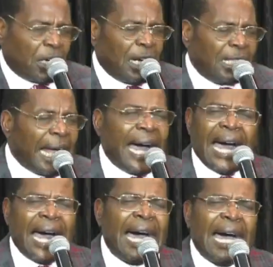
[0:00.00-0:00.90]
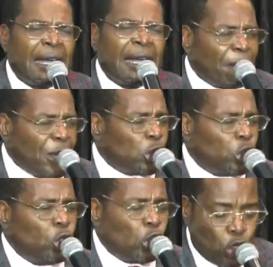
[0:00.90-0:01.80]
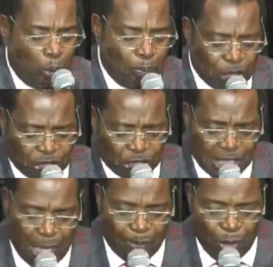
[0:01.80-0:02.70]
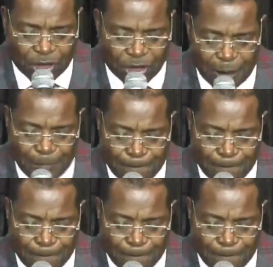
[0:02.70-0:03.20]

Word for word: God. Ah, uh ah, that's not your portion, it's their portion.